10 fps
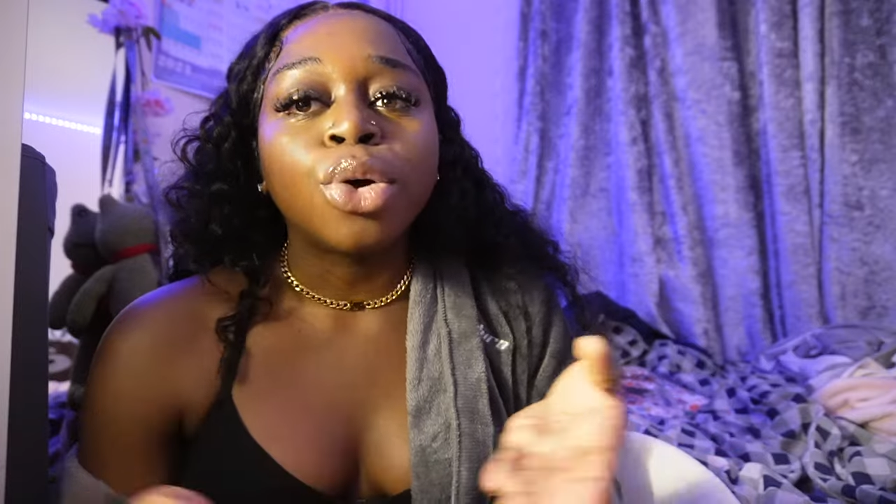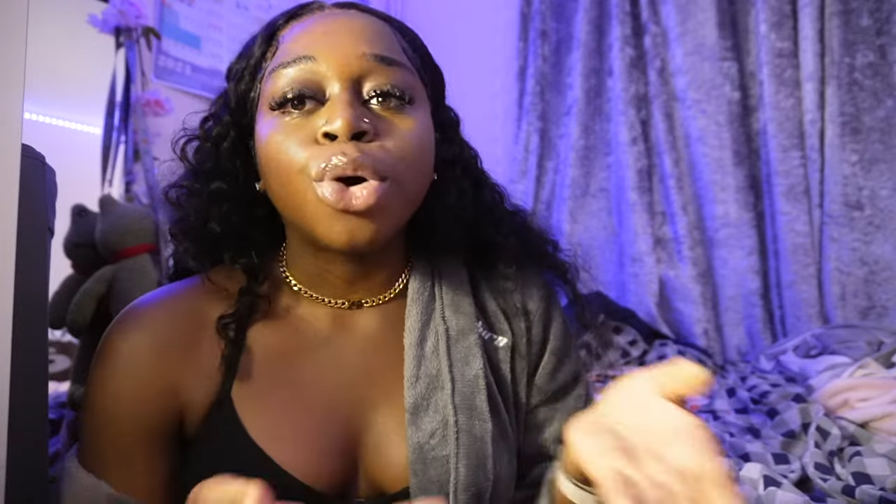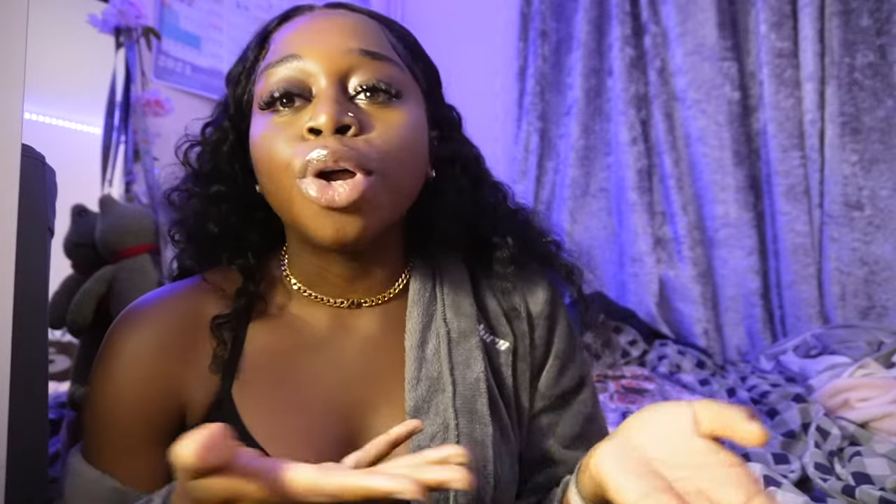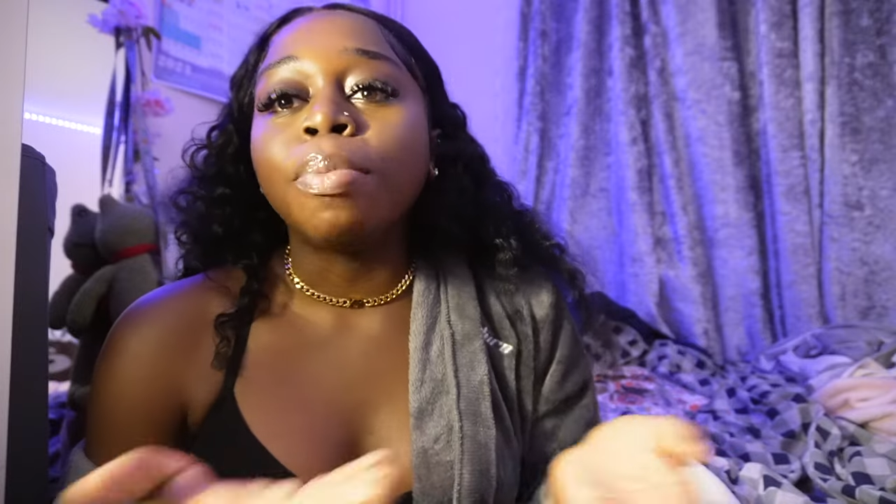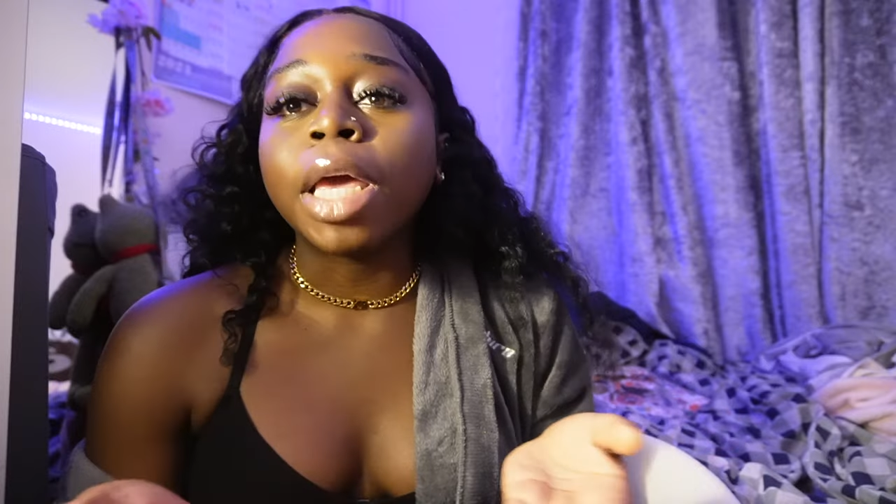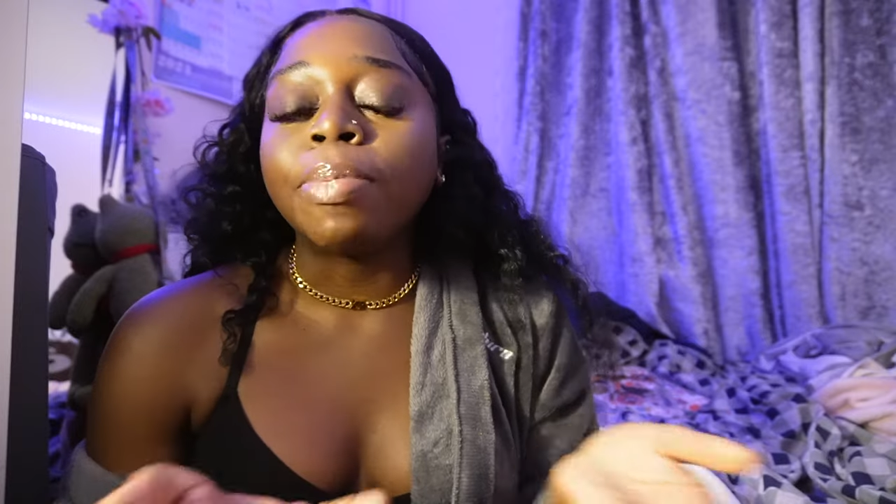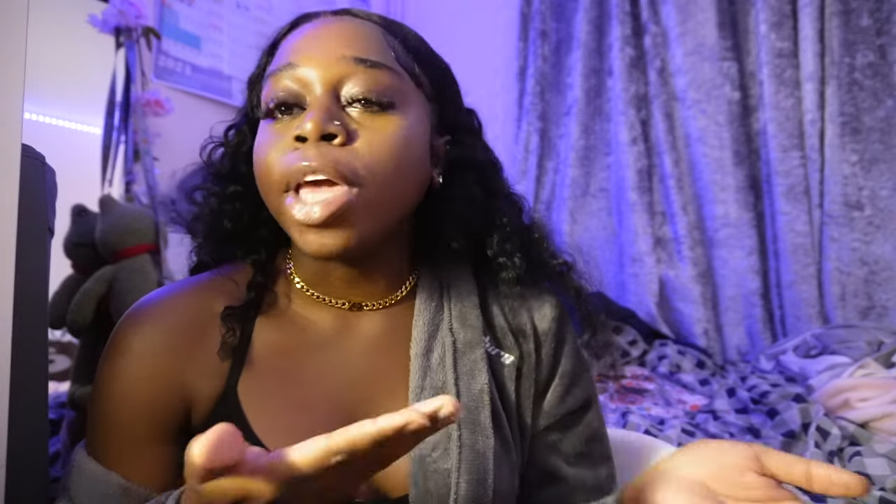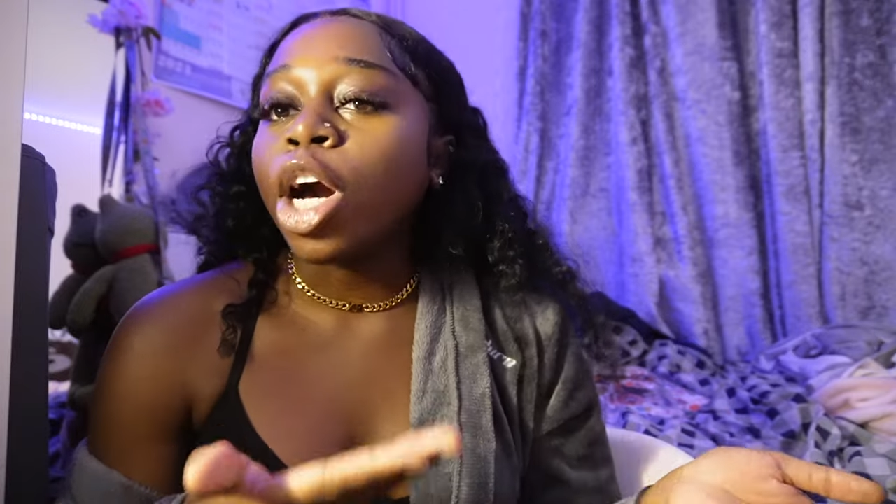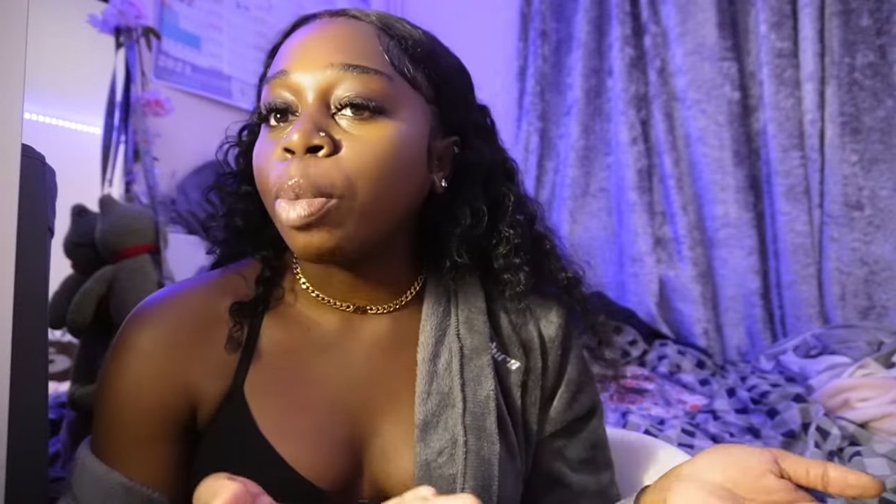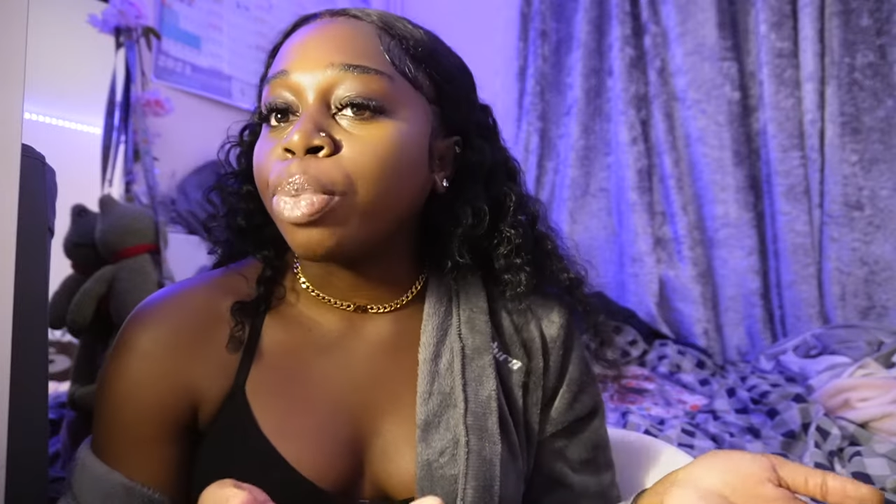could
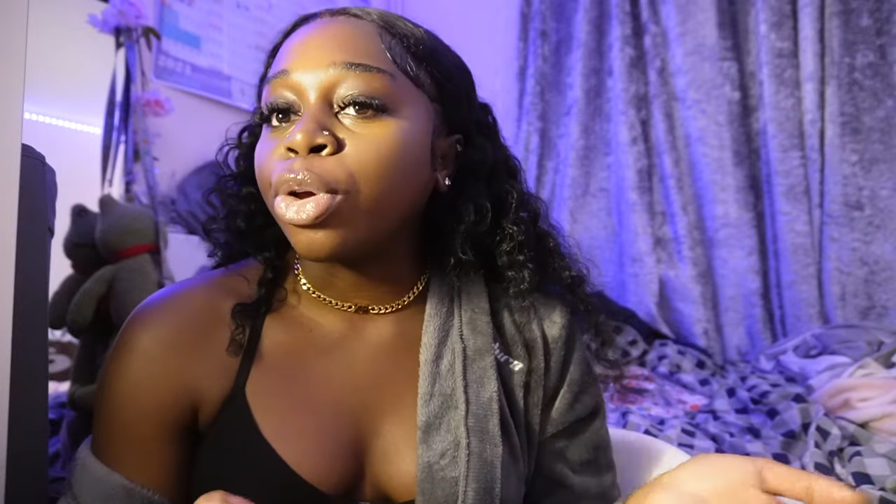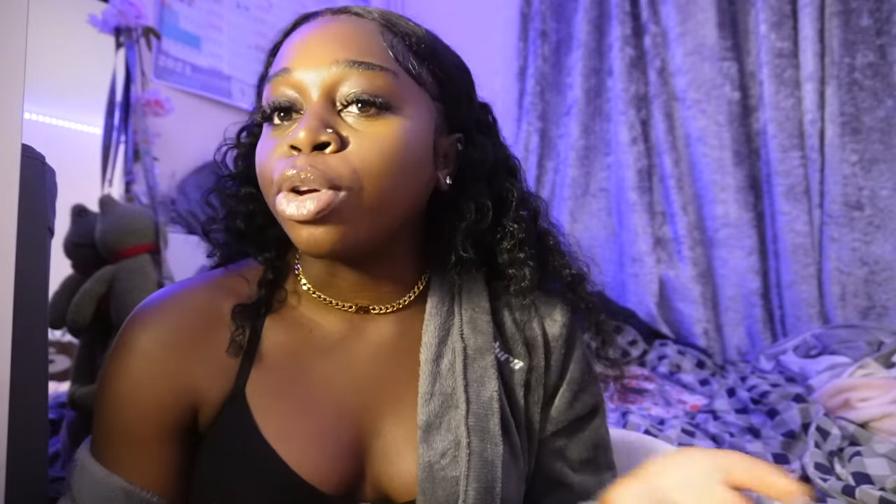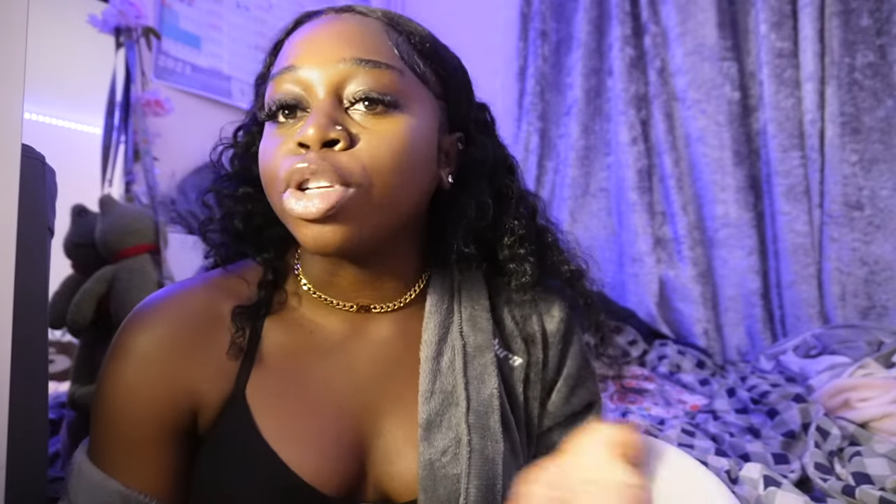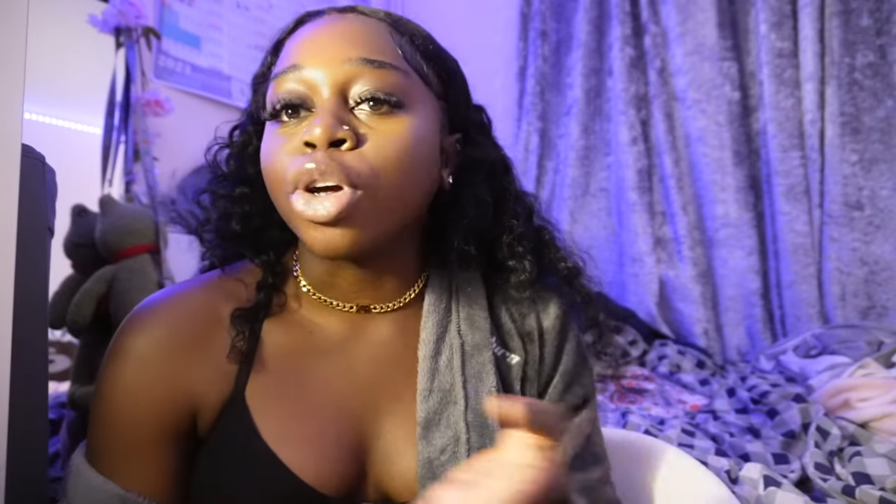maybe help you